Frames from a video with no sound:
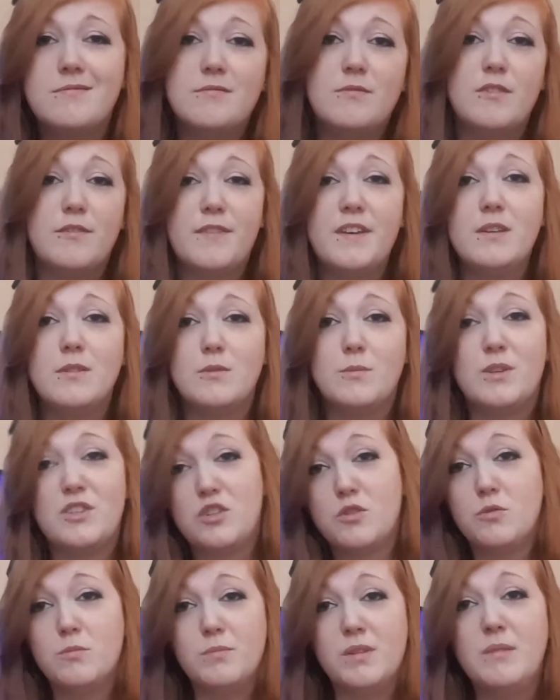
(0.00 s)
the field, which
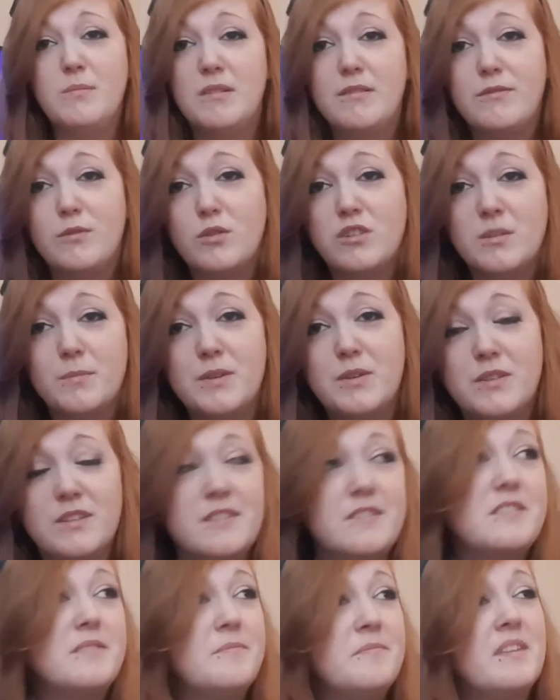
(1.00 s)
I don't blame them for, to be honest.